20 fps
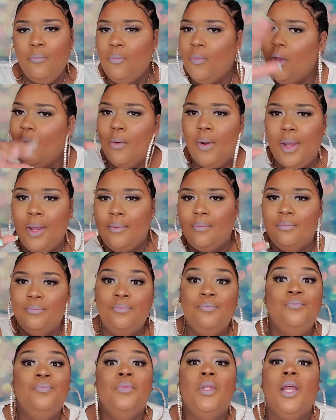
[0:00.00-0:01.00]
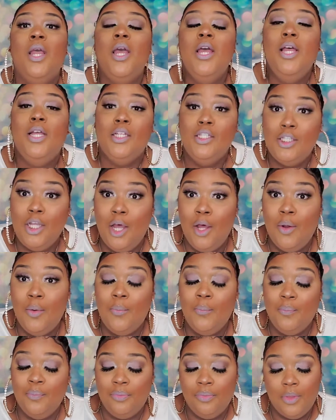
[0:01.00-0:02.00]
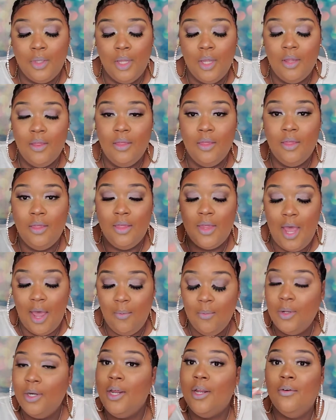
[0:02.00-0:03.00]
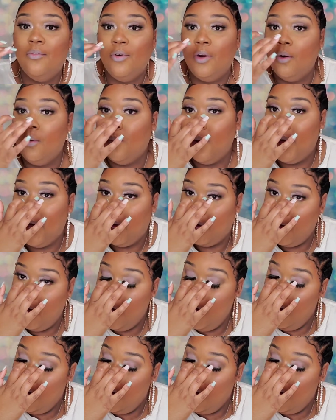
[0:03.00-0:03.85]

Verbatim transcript: Okay. So, that went down the wrong way.